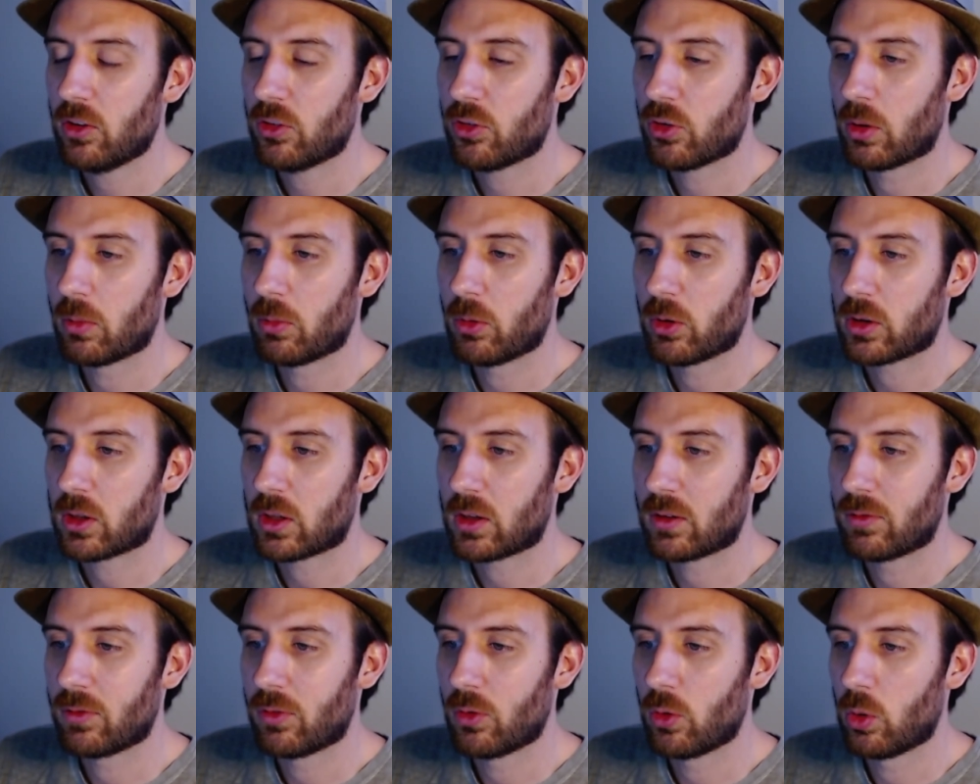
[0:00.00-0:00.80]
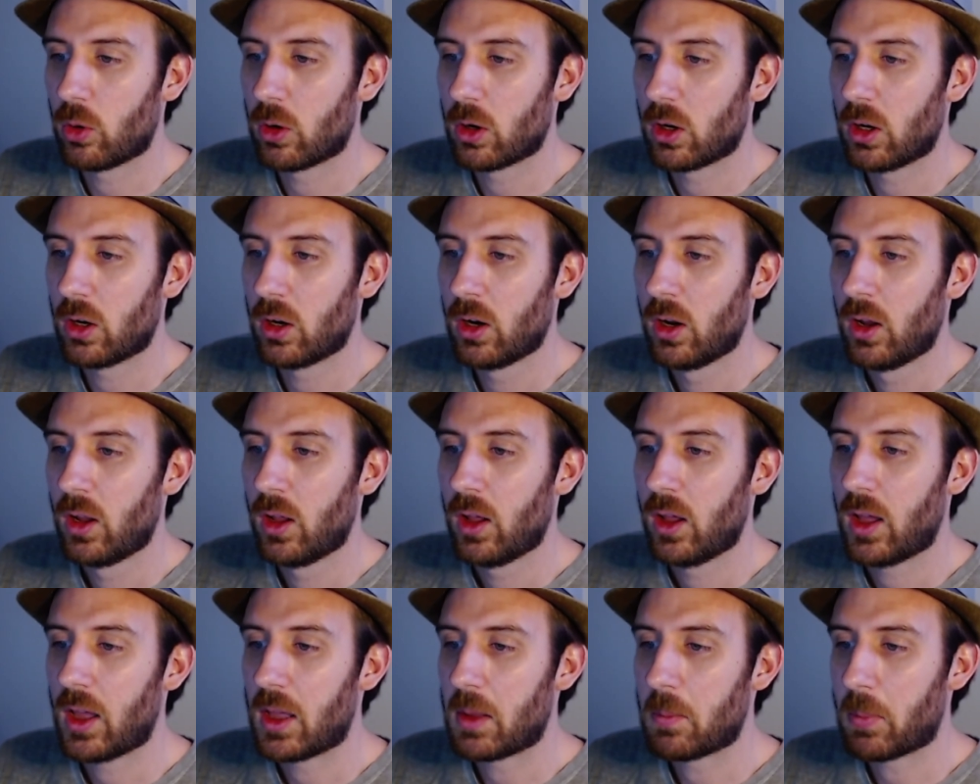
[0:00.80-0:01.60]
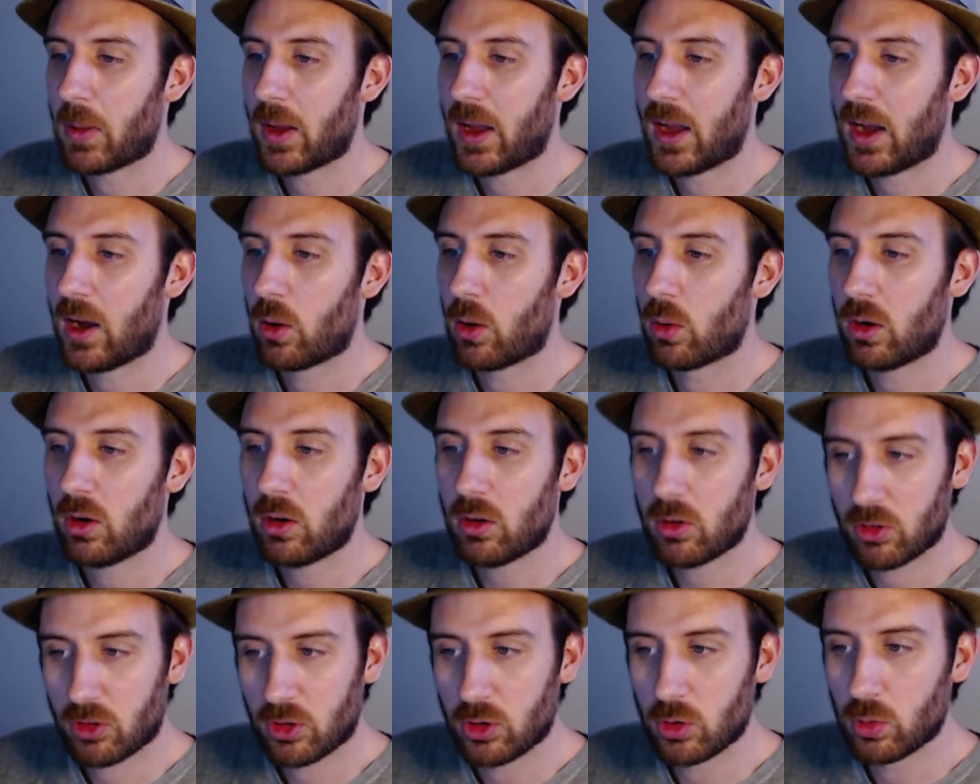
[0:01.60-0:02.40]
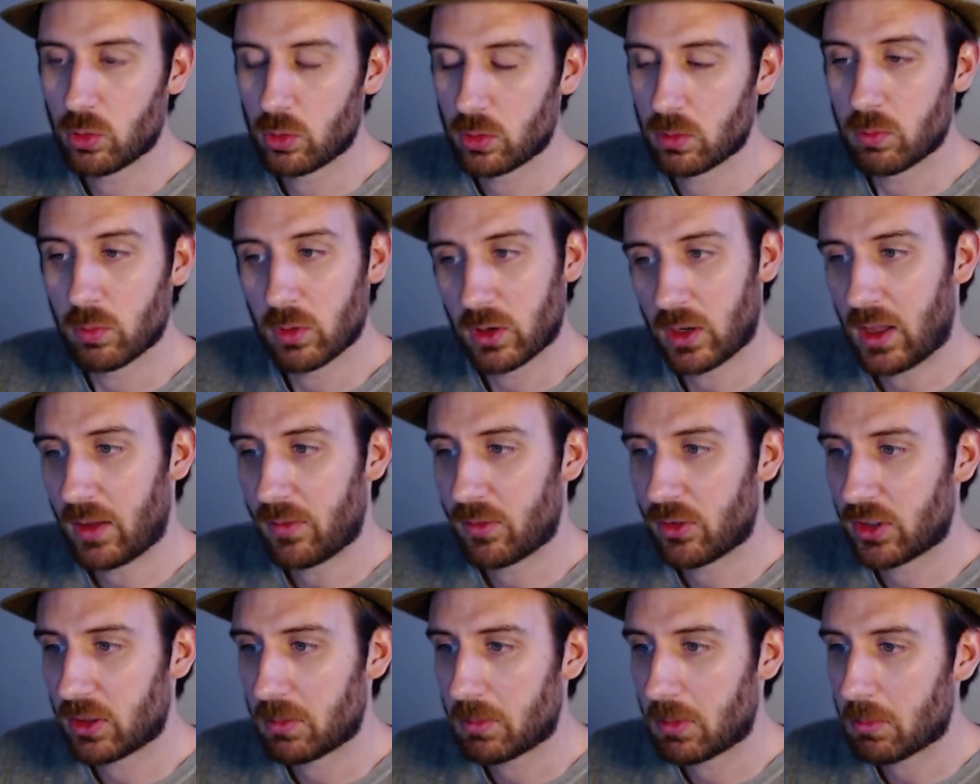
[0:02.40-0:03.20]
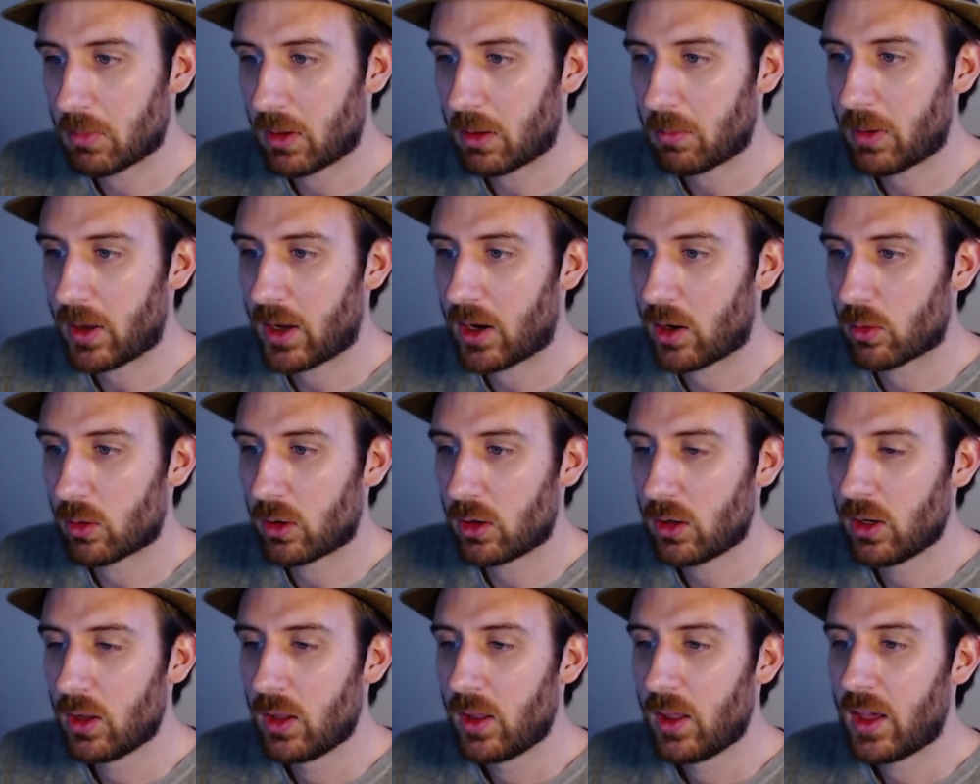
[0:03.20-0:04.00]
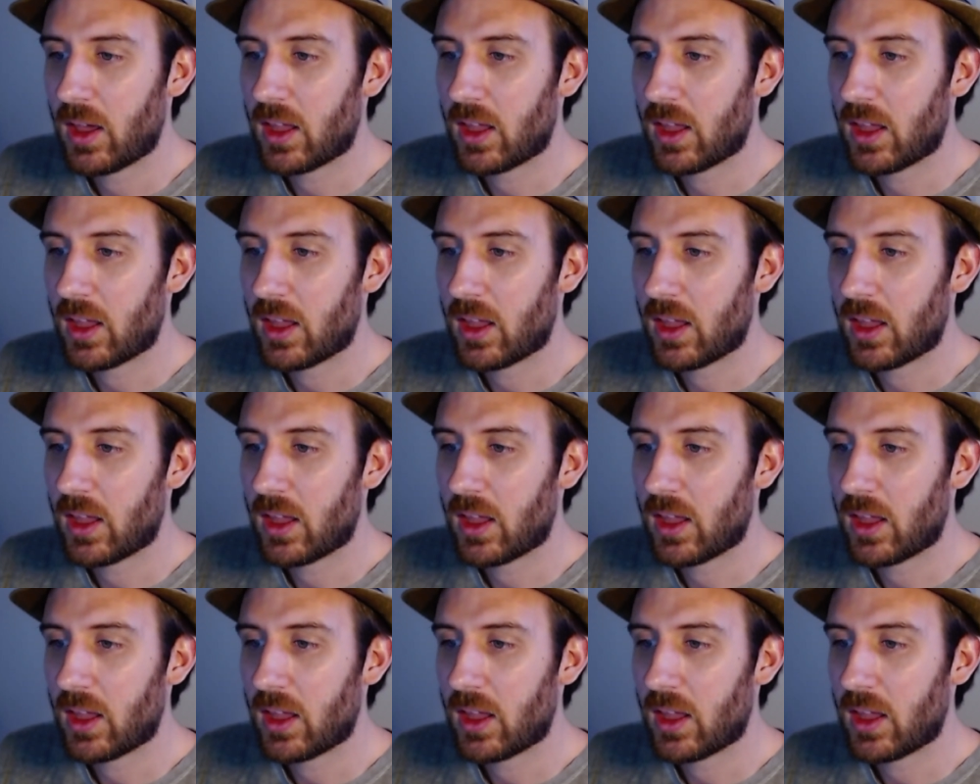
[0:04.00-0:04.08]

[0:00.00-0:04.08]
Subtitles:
So I'm looking for a power. 2 would obviously be my power.